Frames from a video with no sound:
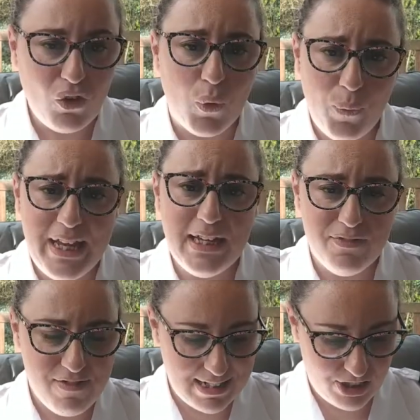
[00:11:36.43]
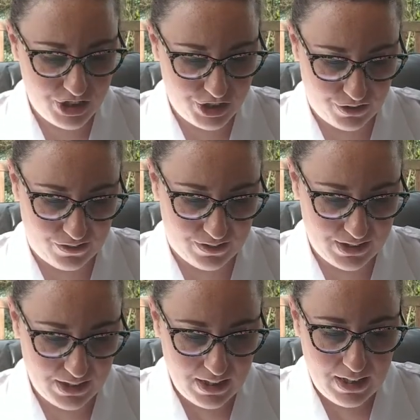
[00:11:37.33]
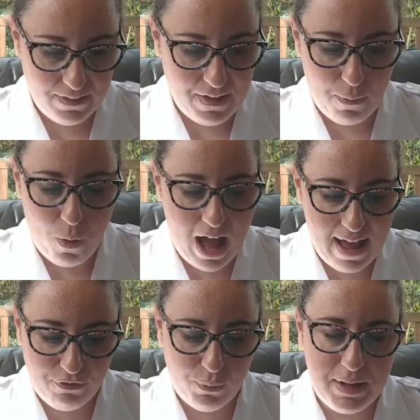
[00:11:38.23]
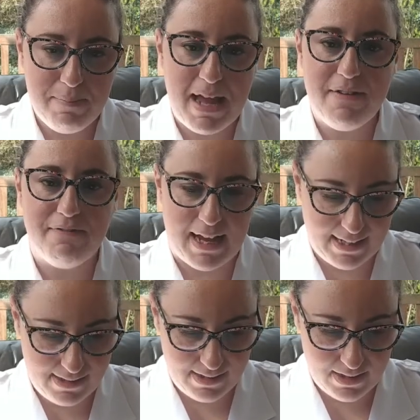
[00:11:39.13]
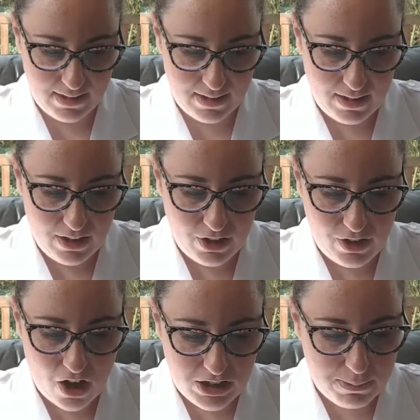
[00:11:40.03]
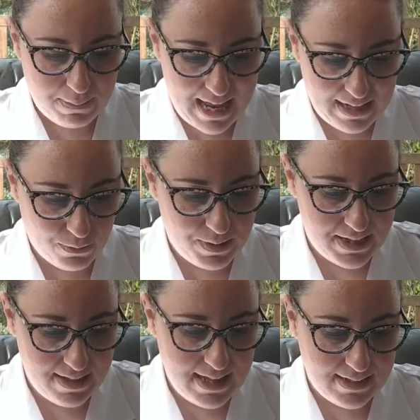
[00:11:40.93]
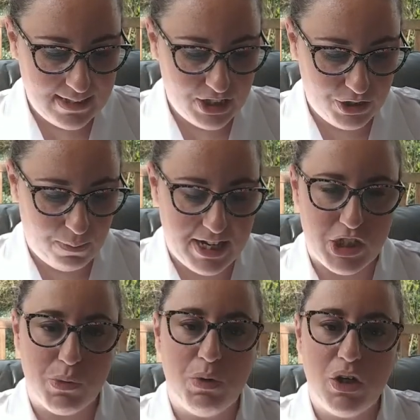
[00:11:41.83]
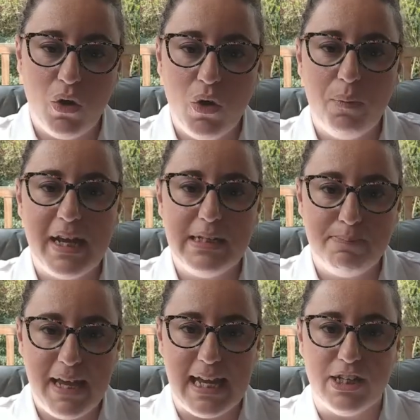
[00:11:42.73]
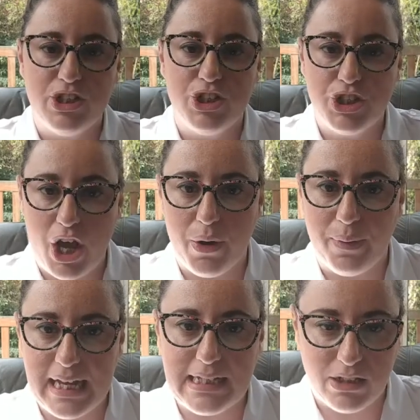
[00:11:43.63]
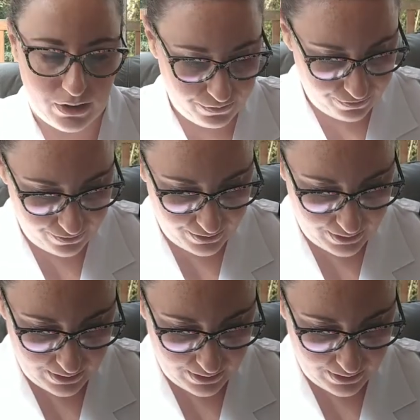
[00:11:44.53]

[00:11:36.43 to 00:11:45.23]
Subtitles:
We can rest assured that whatever we may face, God's plan within that situation will always be to show his love.